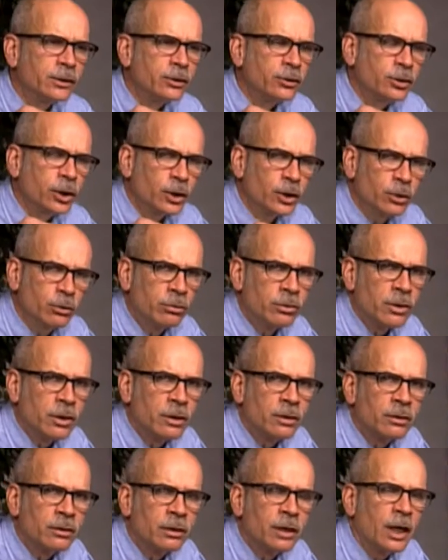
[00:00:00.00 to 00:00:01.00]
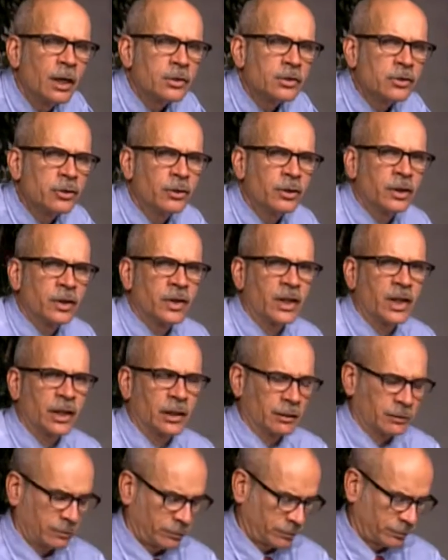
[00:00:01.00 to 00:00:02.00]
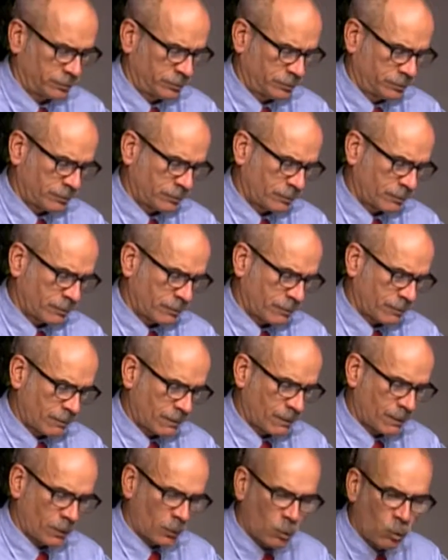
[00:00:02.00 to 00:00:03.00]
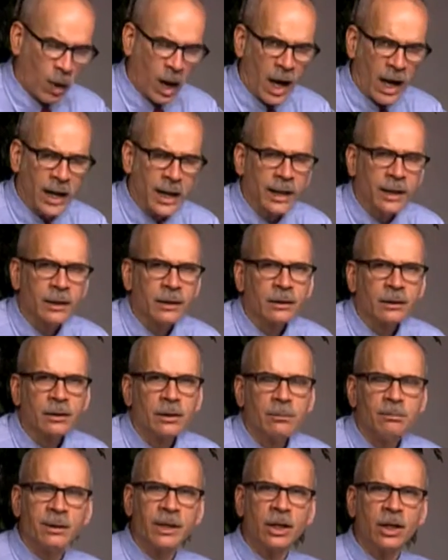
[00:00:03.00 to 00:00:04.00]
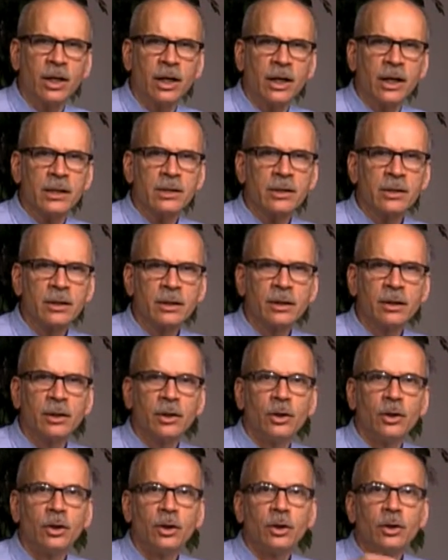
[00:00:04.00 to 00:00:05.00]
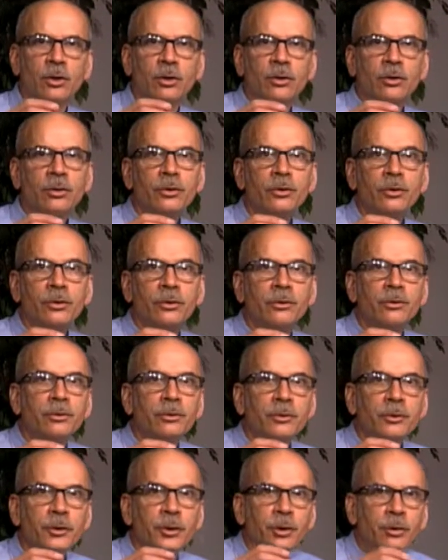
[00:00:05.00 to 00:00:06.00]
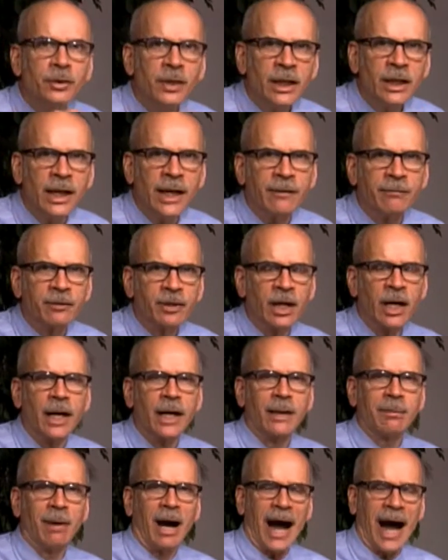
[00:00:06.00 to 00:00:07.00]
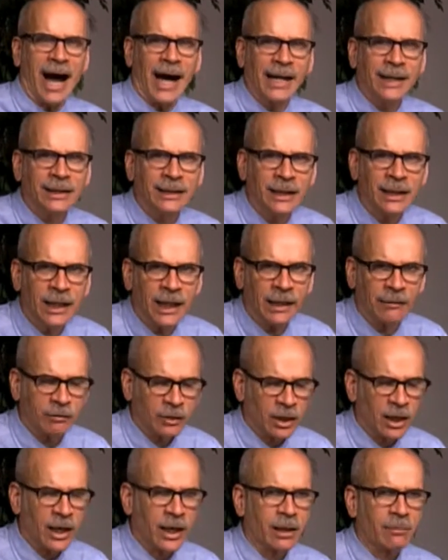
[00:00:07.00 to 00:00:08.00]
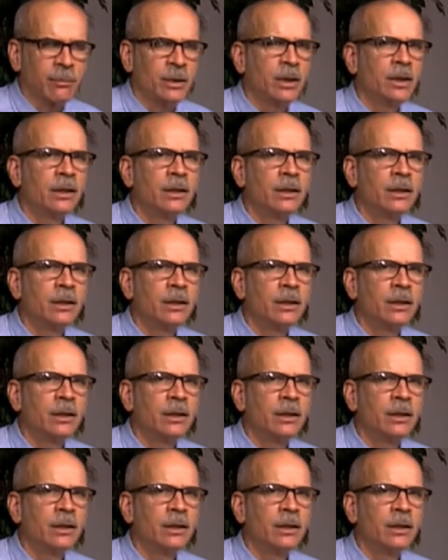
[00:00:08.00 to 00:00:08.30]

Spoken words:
to do a certain thing. Why? Because you did have time. I did have time.